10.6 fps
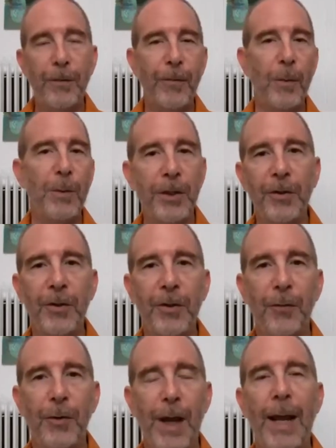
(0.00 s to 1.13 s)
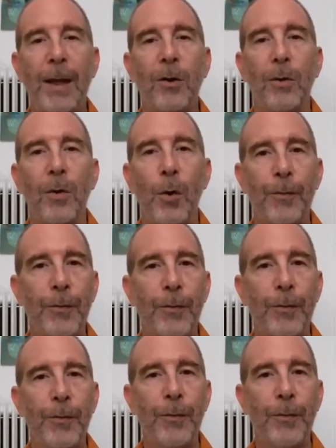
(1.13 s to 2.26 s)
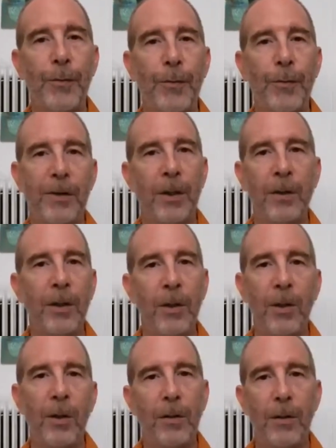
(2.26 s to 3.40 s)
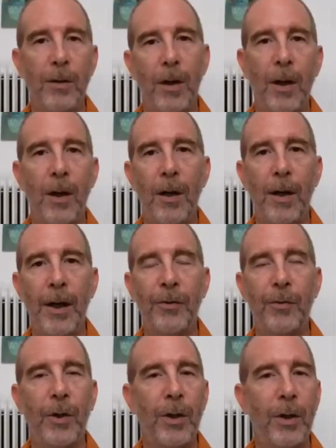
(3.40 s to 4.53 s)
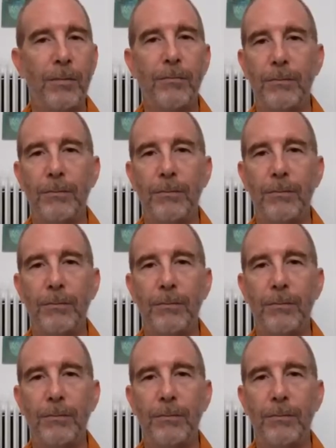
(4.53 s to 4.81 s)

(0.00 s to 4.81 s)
but from a little different angle, hopefully casting a little extra